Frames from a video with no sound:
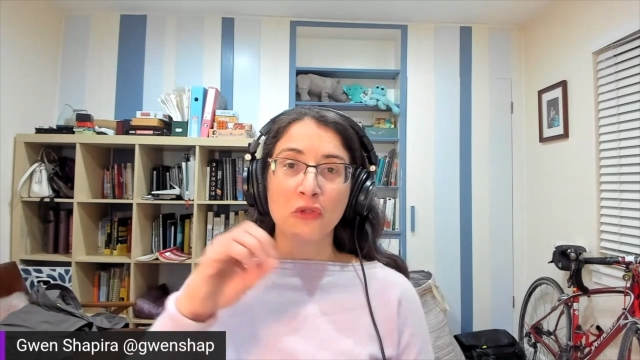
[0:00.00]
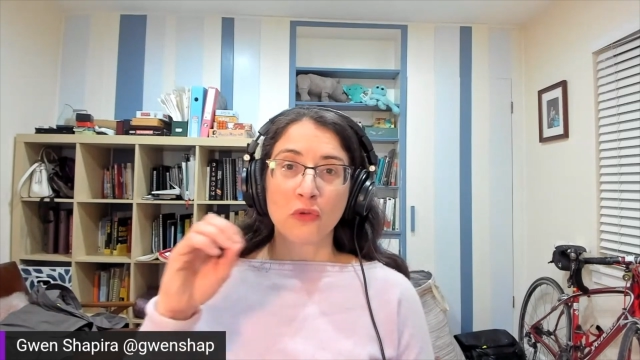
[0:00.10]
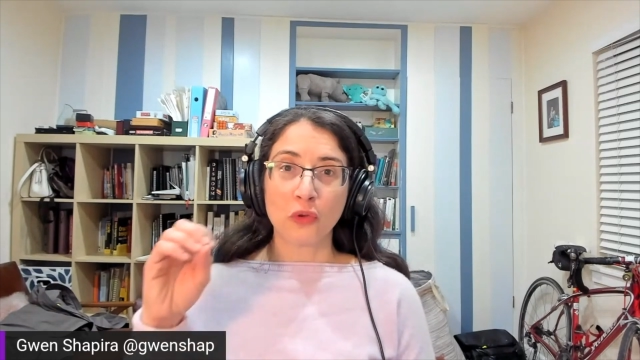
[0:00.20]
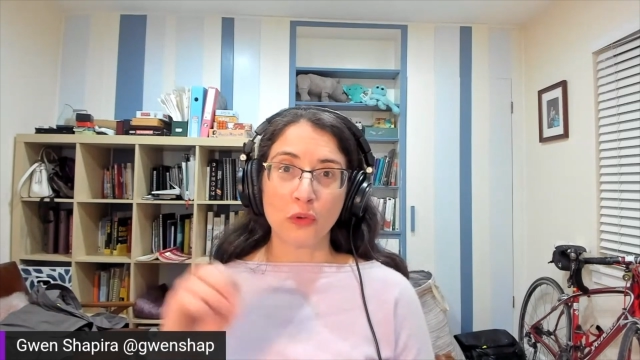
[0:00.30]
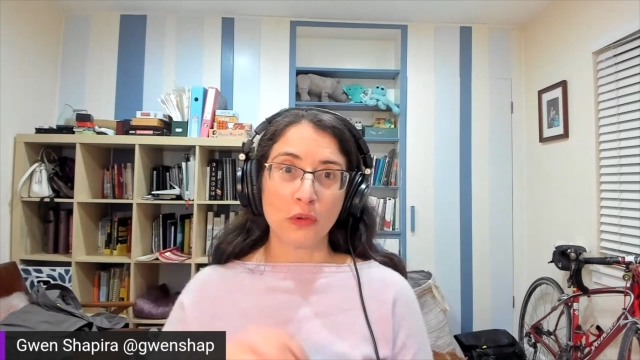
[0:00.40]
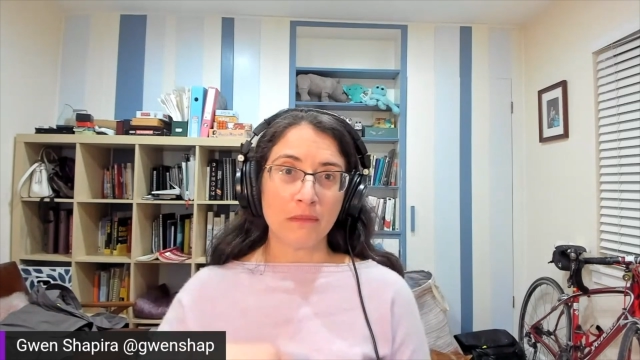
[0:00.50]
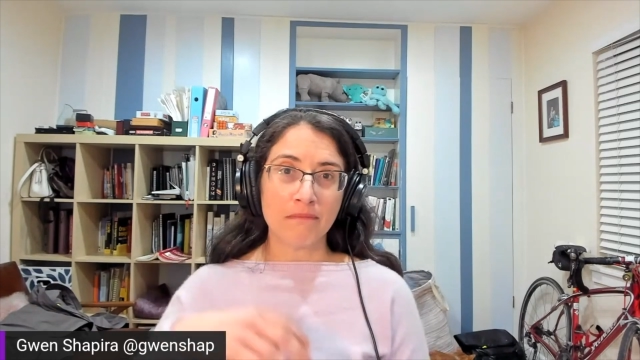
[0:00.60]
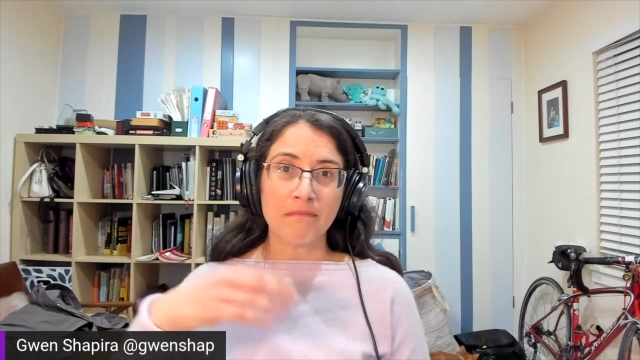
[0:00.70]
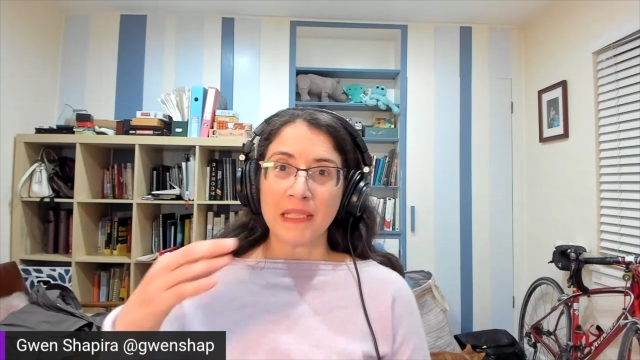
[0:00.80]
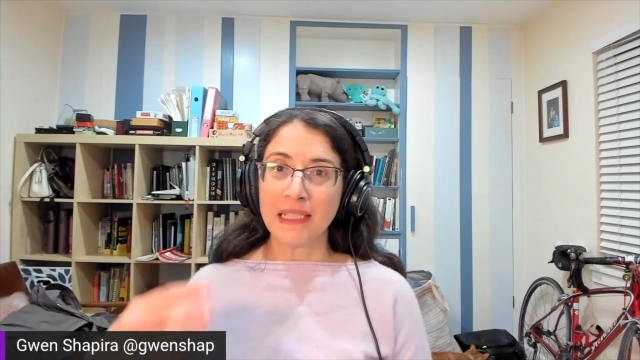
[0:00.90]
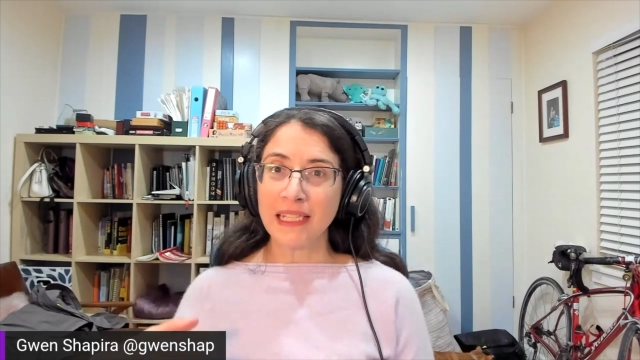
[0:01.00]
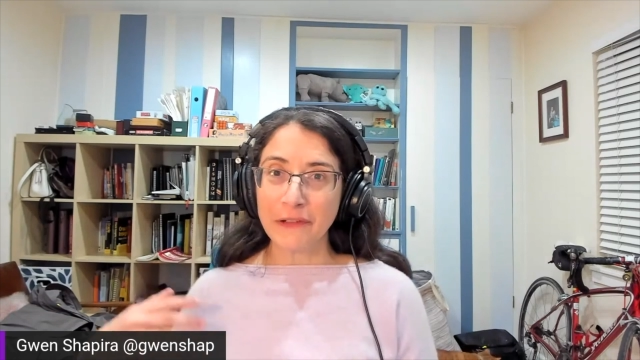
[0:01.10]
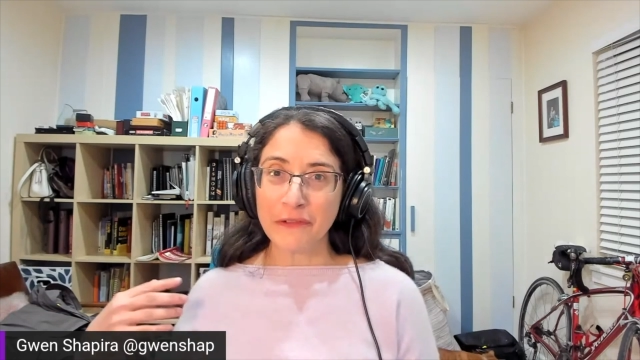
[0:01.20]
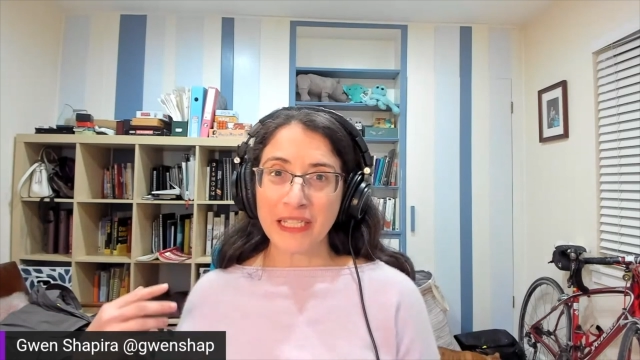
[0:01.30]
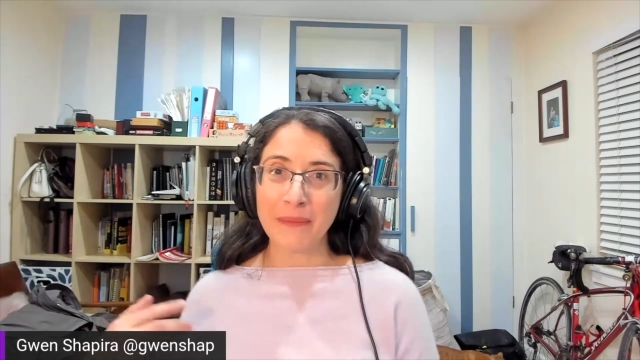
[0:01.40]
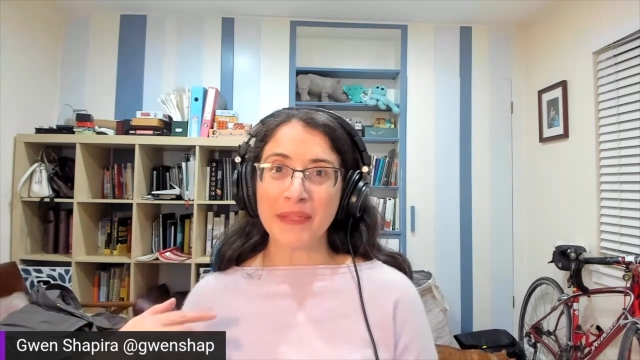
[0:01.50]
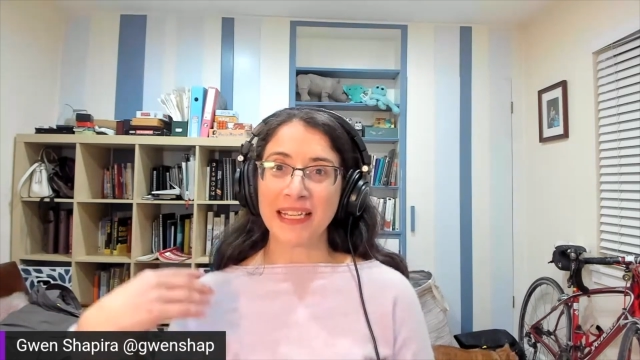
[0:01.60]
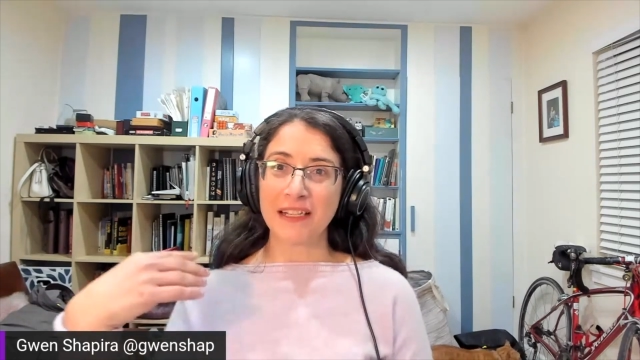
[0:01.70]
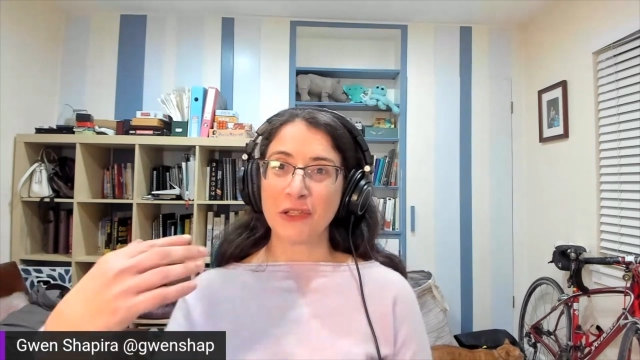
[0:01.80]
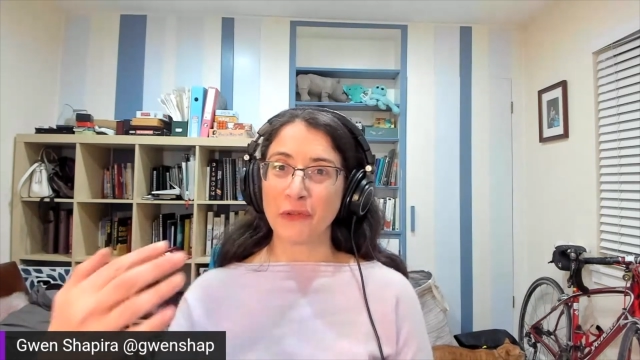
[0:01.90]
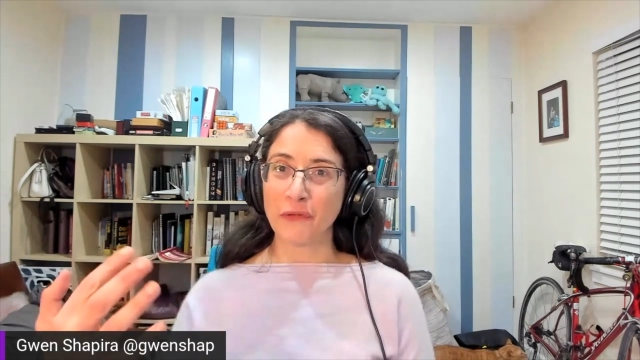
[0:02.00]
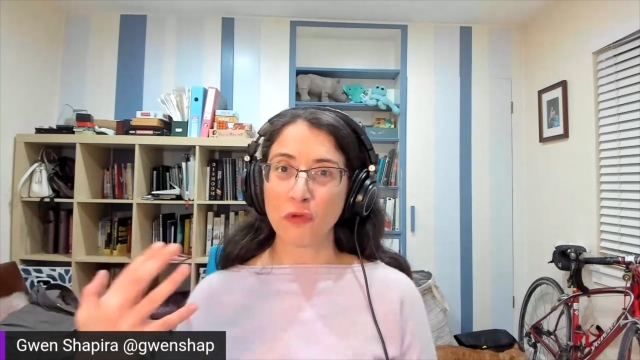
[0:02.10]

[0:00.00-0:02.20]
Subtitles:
to give some sense of